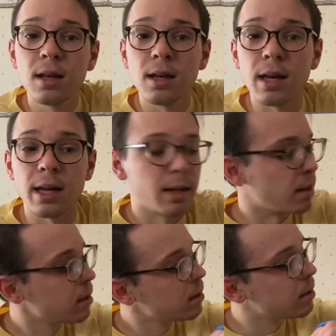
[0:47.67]
And
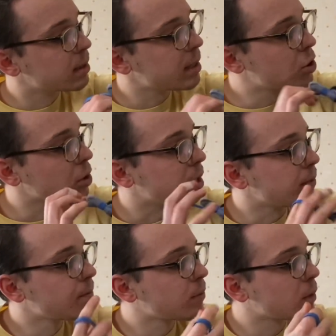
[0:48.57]
essentially,
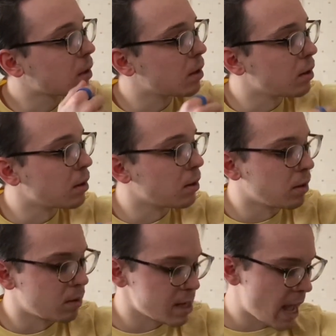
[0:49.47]
the